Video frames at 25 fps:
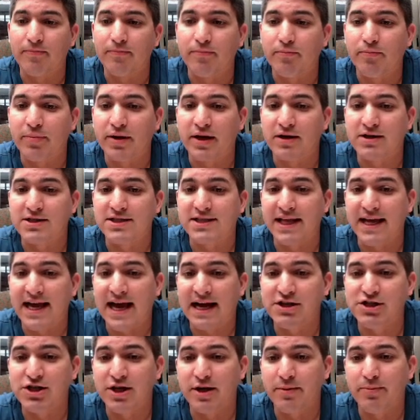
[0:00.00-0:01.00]
because they
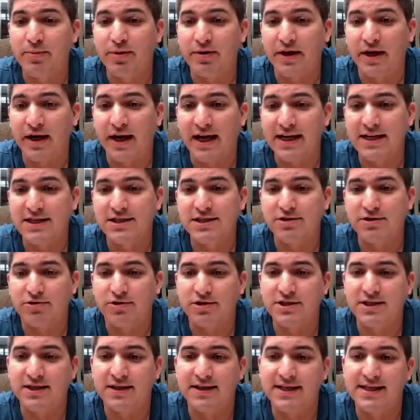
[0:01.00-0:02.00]
actually put the light
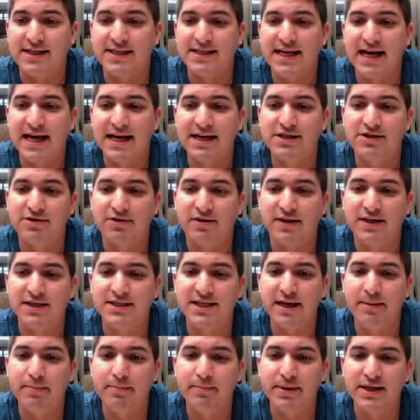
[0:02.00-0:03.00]
source and the detector on the
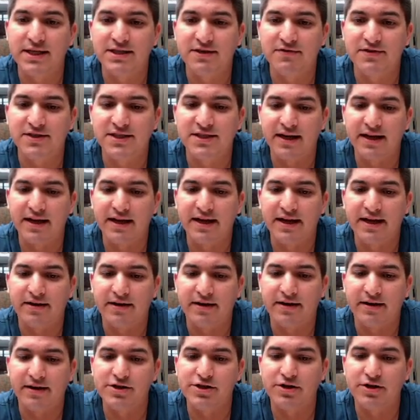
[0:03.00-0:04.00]
same piece of
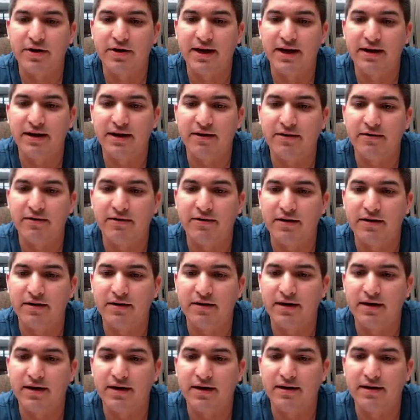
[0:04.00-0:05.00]
silicon, shown here
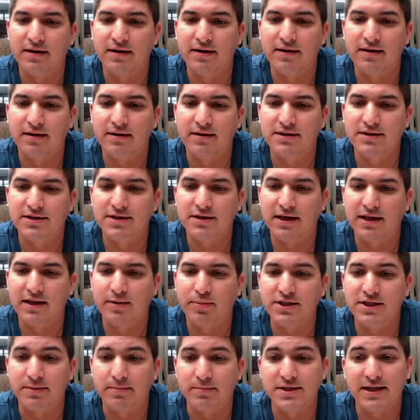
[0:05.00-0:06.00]
at the
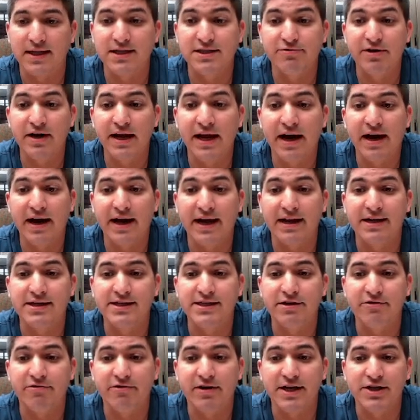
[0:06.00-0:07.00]
bottom. So that's really high
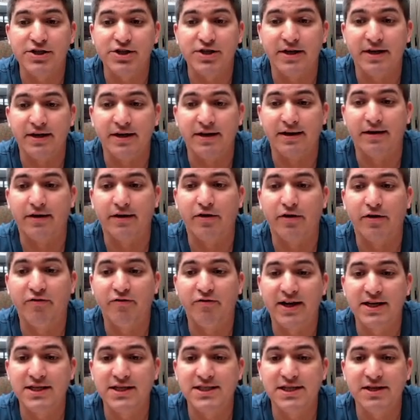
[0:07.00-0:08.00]
integration, a lot of
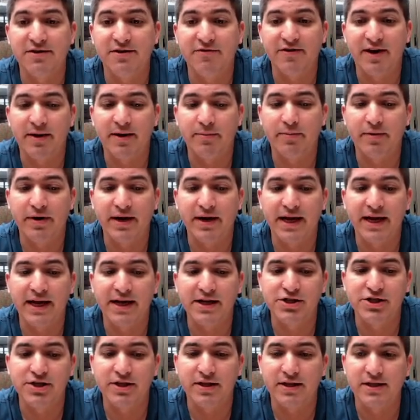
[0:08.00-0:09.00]
fancy
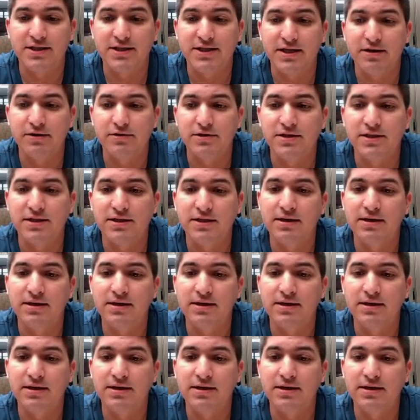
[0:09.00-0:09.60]
fabrication that's used.